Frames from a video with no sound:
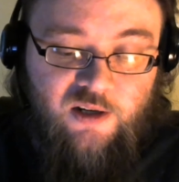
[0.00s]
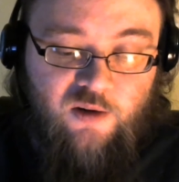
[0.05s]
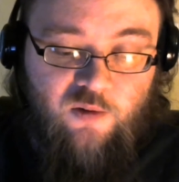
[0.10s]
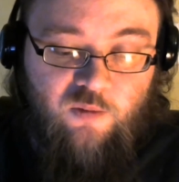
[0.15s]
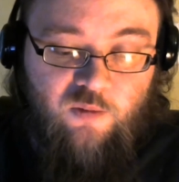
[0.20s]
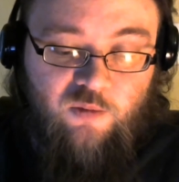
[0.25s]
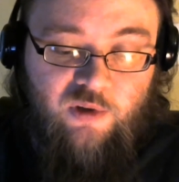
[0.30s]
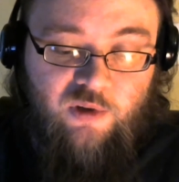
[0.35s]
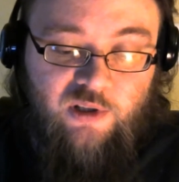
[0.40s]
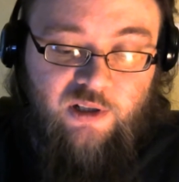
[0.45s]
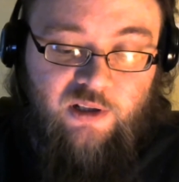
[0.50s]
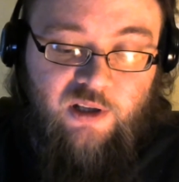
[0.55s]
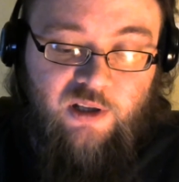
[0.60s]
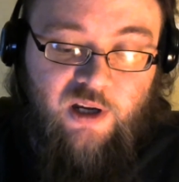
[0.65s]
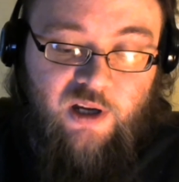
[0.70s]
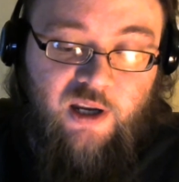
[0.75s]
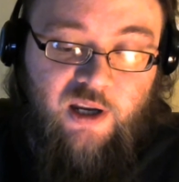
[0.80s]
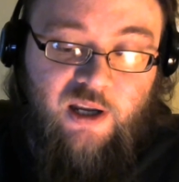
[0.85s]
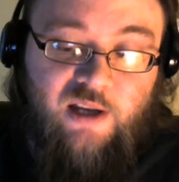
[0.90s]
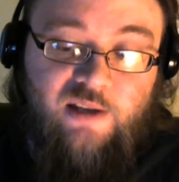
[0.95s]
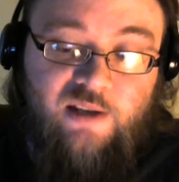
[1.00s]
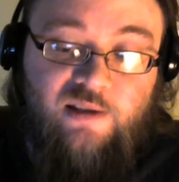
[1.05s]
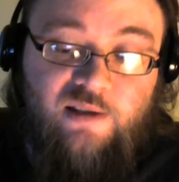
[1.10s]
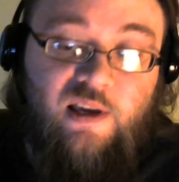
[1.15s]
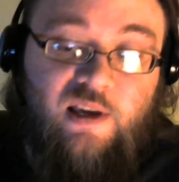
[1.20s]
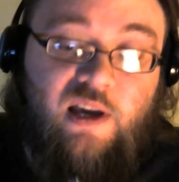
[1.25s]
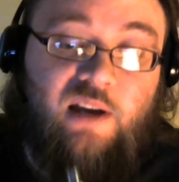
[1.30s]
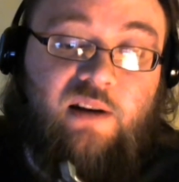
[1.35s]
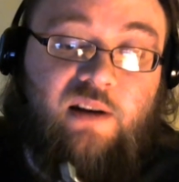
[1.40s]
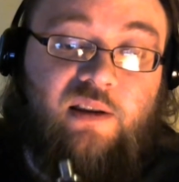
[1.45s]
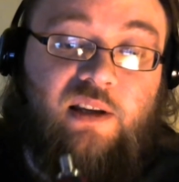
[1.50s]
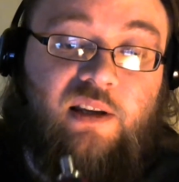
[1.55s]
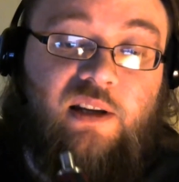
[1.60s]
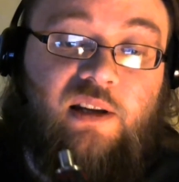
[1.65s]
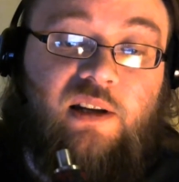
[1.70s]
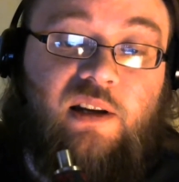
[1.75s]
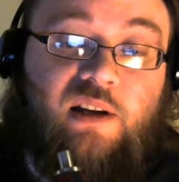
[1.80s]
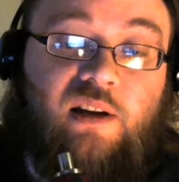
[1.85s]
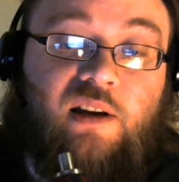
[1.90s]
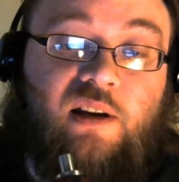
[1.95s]
I don't really like is that
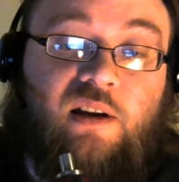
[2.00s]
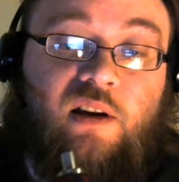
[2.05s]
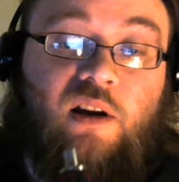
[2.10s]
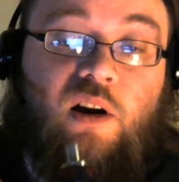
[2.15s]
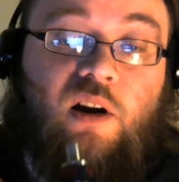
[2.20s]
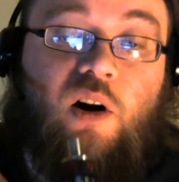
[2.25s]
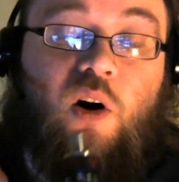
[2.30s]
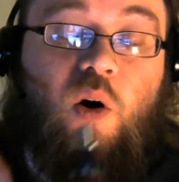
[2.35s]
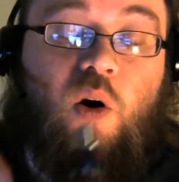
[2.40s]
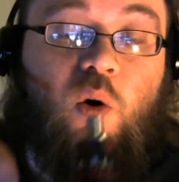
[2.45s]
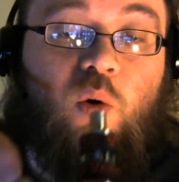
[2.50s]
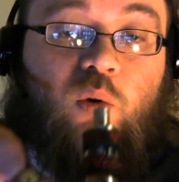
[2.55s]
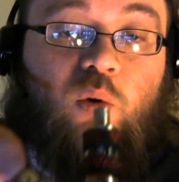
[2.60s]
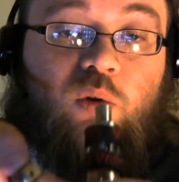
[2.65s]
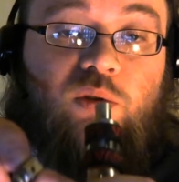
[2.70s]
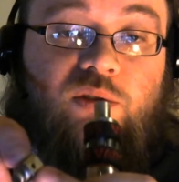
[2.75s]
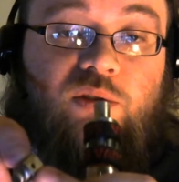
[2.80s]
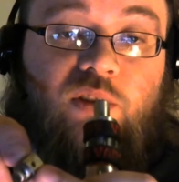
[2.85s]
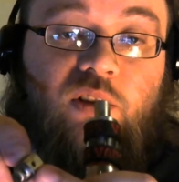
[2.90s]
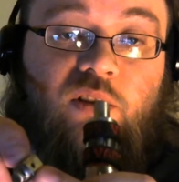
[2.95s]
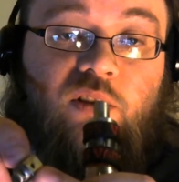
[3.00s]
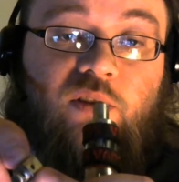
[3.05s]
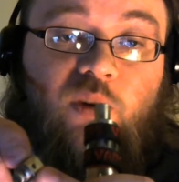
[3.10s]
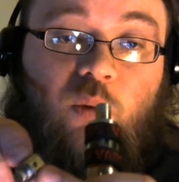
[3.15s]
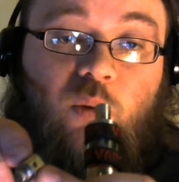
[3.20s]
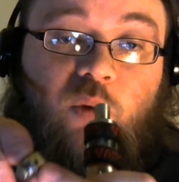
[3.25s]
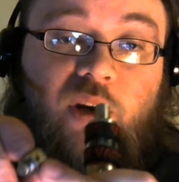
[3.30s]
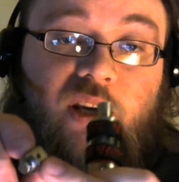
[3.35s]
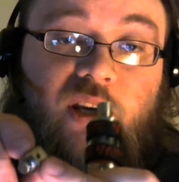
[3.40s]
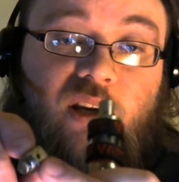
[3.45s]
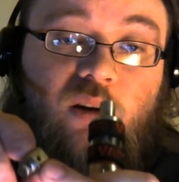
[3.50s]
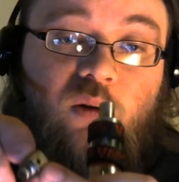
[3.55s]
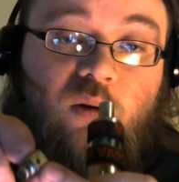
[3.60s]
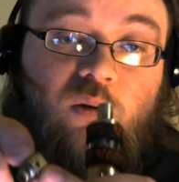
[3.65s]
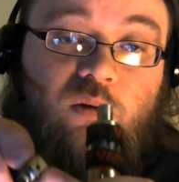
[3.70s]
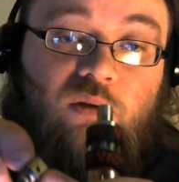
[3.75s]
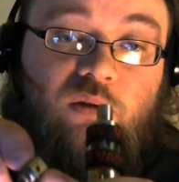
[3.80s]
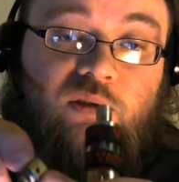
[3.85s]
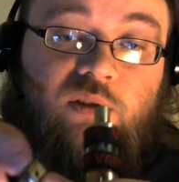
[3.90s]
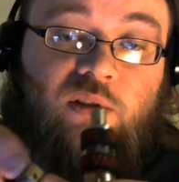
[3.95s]
the holes, the wicking
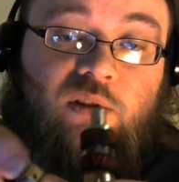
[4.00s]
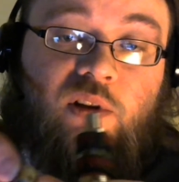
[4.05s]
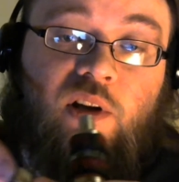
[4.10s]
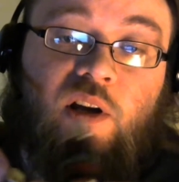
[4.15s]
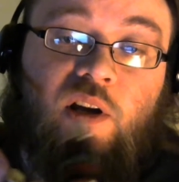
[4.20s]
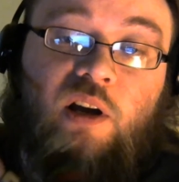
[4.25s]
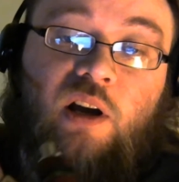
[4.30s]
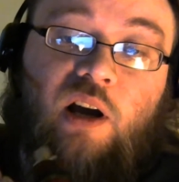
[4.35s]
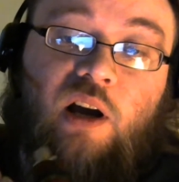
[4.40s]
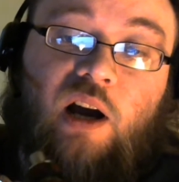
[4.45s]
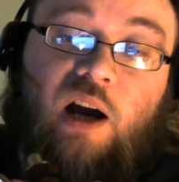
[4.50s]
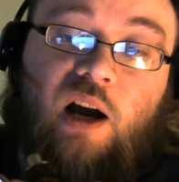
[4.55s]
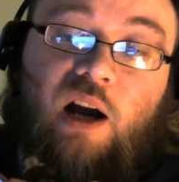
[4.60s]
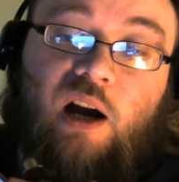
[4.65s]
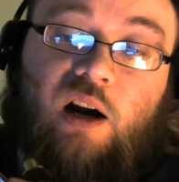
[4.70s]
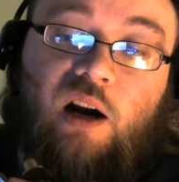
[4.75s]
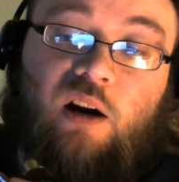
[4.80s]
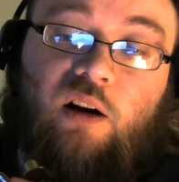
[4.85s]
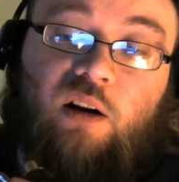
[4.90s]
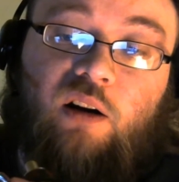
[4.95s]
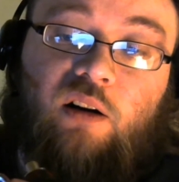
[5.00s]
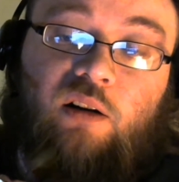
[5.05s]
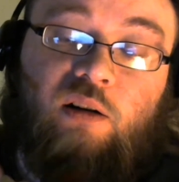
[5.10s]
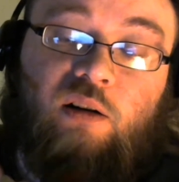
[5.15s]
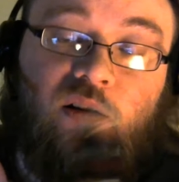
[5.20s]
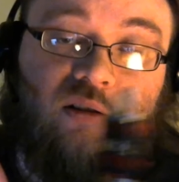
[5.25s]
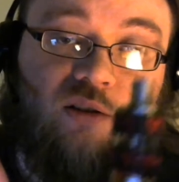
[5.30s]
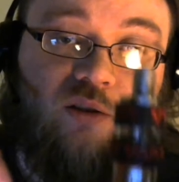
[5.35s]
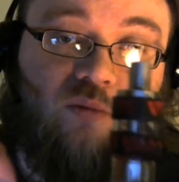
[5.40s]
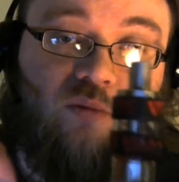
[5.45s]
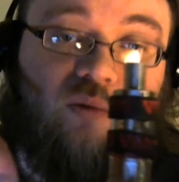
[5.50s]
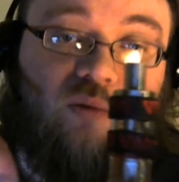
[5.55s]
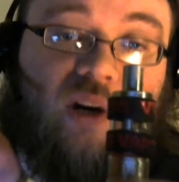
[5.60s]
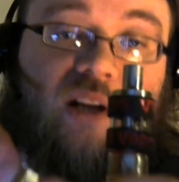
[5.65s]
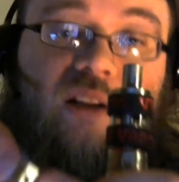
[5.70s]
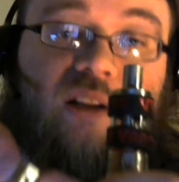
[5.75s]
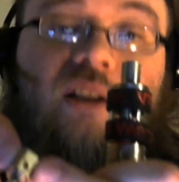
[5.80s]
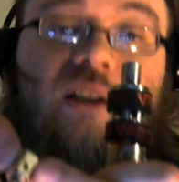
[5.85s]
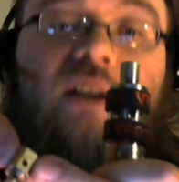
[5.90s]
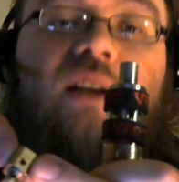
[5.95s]
holes, are
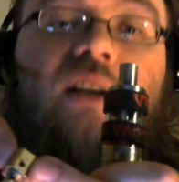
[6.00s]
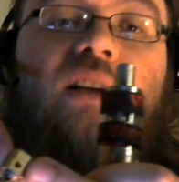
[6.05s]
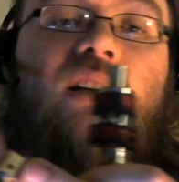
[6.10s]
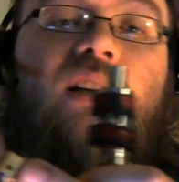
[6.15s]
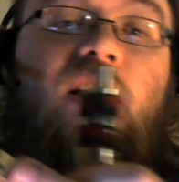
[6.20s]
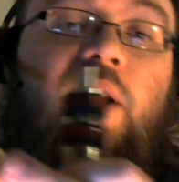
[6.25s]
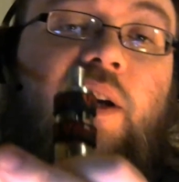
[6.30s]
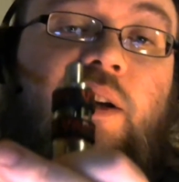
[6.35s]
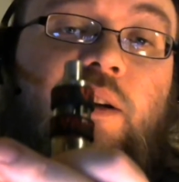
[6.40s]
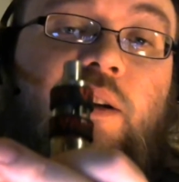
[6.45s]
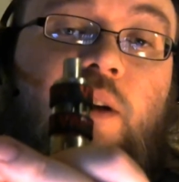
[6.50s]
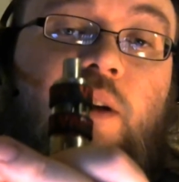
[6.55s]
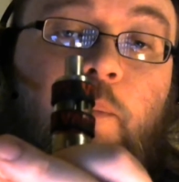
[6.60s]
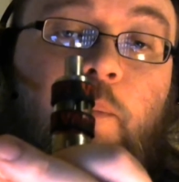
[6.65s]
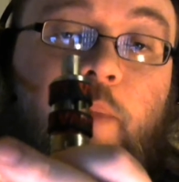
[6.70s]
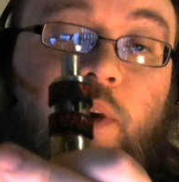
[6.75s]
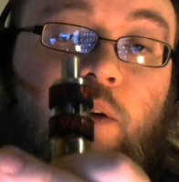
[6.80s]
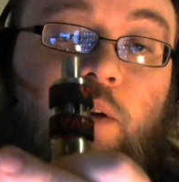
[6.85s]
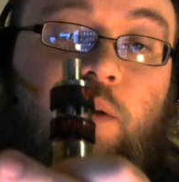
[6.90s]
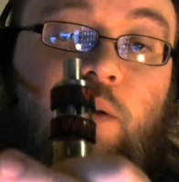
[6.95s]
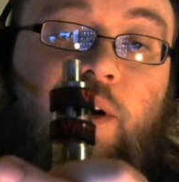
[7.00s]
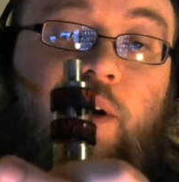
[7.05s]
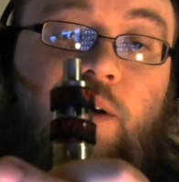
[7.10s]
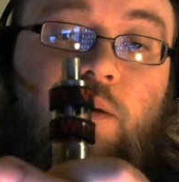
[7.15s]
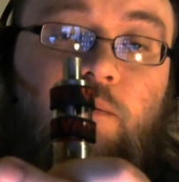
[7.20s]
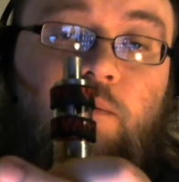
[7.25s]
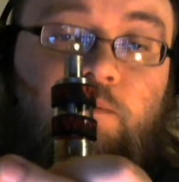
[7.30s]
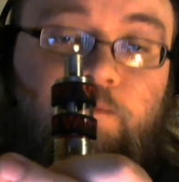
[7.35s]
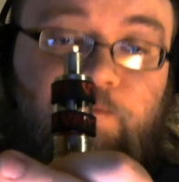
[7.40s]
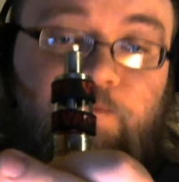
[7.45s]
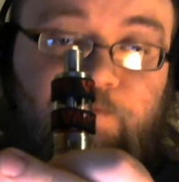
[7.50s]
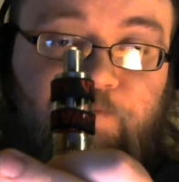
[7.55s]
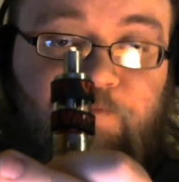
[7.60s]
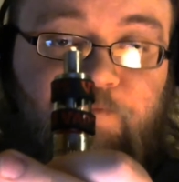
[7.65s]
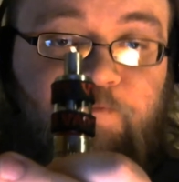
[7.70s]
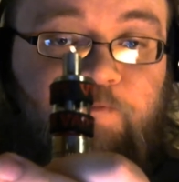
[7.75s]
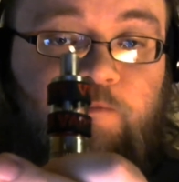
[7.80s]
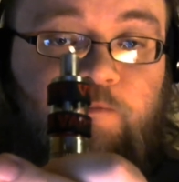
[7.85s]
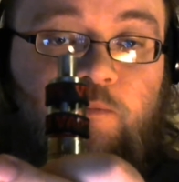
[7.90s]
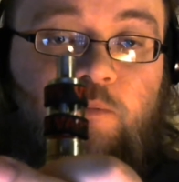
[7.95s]
directly in the middle there.
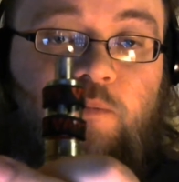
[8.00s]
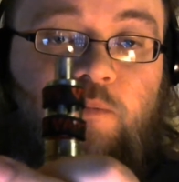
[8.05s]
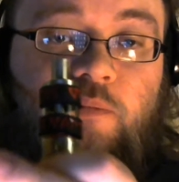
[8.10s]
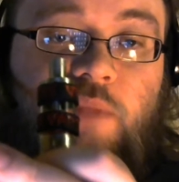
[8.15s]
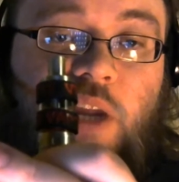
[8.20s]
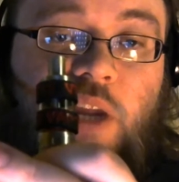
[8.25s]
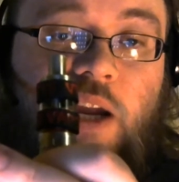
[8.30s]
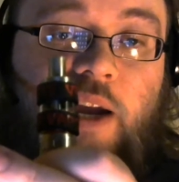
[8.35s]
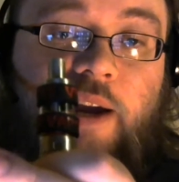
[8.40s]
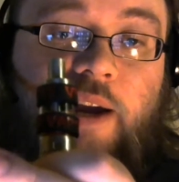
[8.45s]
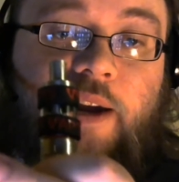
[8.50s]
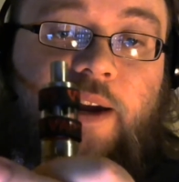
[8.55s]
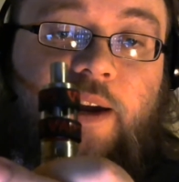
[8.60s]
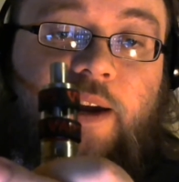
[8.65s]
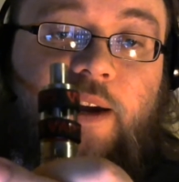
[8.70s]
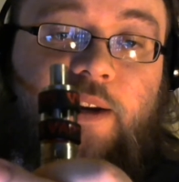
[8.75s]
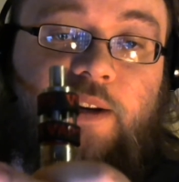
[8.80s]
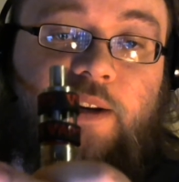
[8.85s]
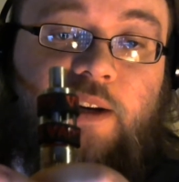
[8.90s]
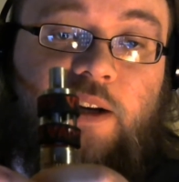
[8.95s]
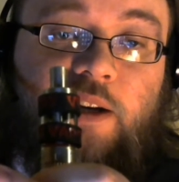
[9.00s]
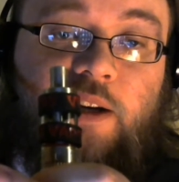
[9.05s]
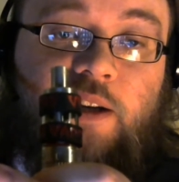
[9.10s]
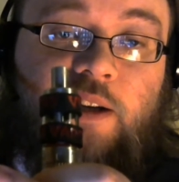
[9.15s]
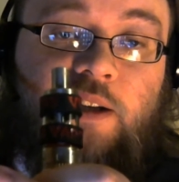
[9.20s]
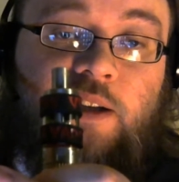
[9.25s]
And